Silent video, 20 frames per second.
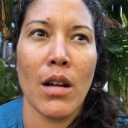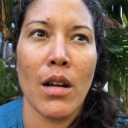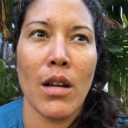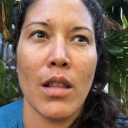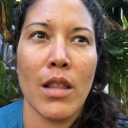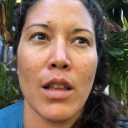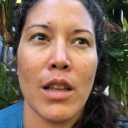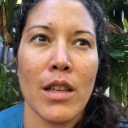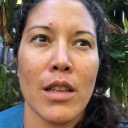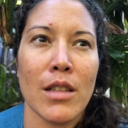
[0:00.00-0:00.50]

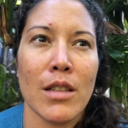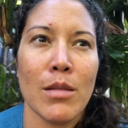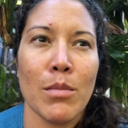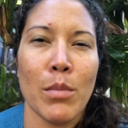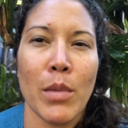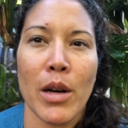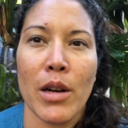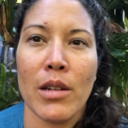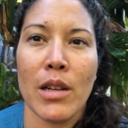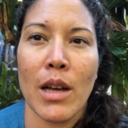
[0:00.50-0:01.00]
these
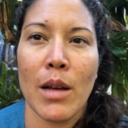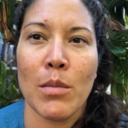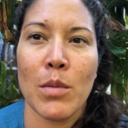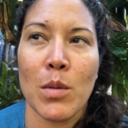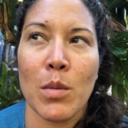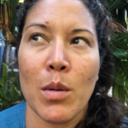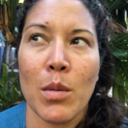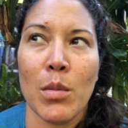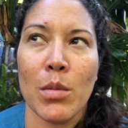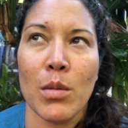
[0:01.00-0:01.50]
Maritimes
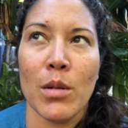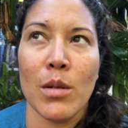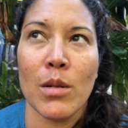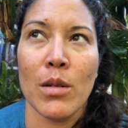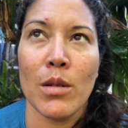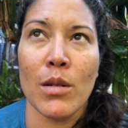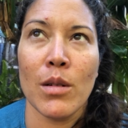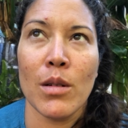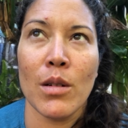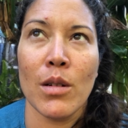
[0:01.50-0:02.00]
people
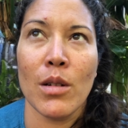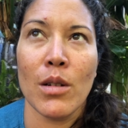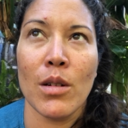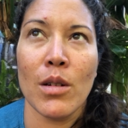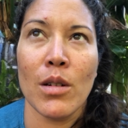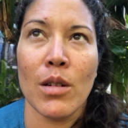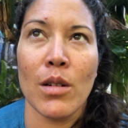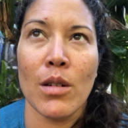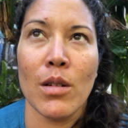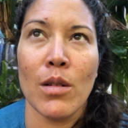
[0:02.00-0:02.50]

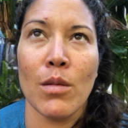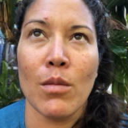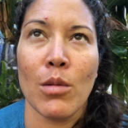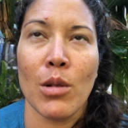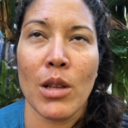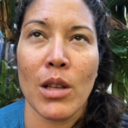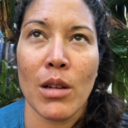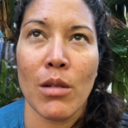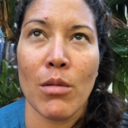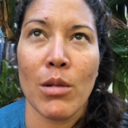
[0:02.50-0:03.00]
were
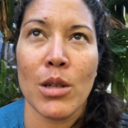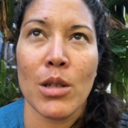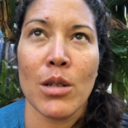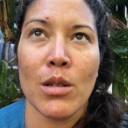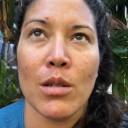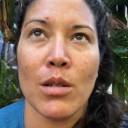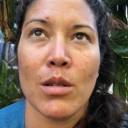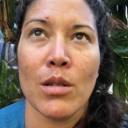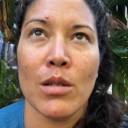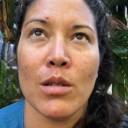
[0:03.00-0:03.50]
the
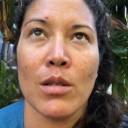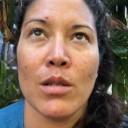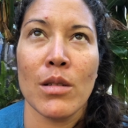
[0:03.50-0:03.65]
original